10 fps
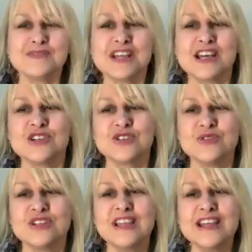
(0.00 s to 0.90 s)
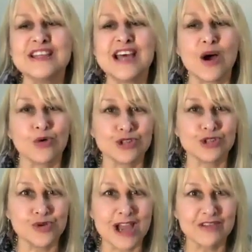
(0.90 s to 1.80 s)
Andrew, to get out,
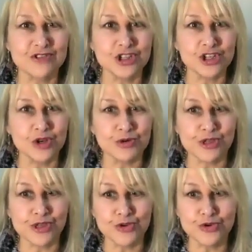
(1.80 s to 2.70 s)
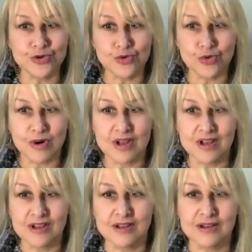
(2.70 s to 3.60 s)
you have to go through.
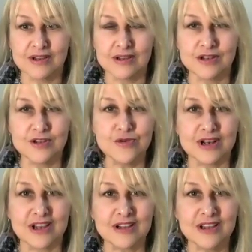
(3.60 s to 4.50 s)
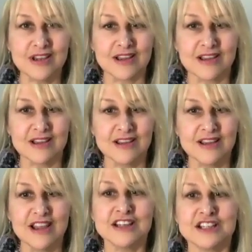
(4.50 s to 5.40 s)
You were lucky.
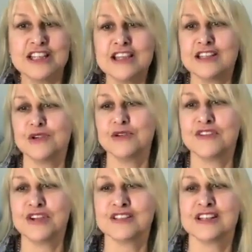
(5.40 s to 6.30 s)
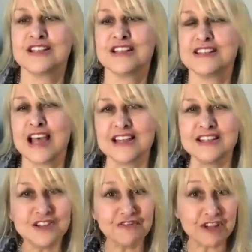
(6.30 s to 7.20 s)
Today, the universe has
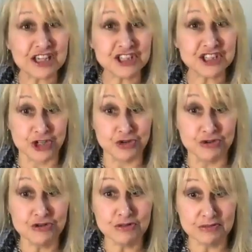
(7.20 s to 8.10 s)
decided to fix you.